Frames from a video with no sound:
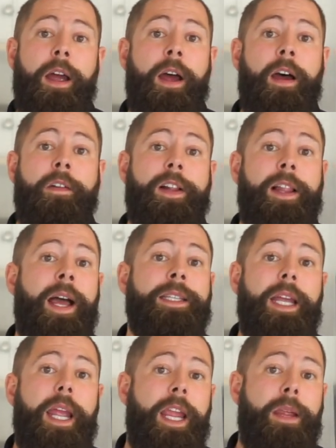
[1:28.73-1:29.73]
of
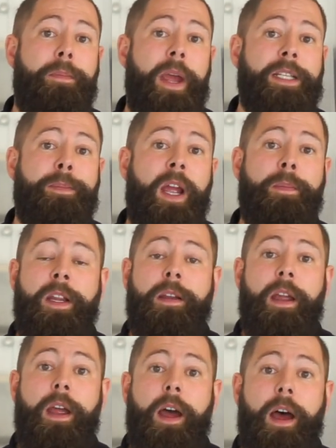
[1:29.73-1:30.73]
Class-A PEX
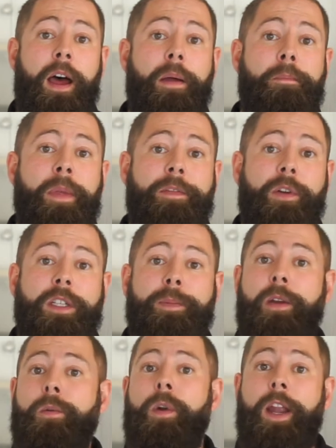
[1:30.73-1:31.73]
piping made for us
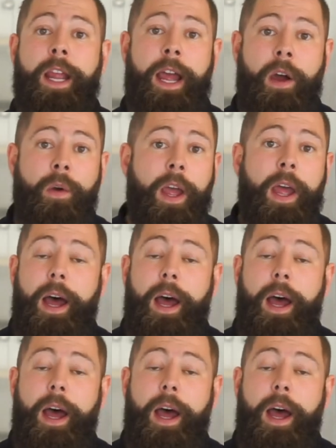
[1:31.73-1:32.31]
by Rayhow.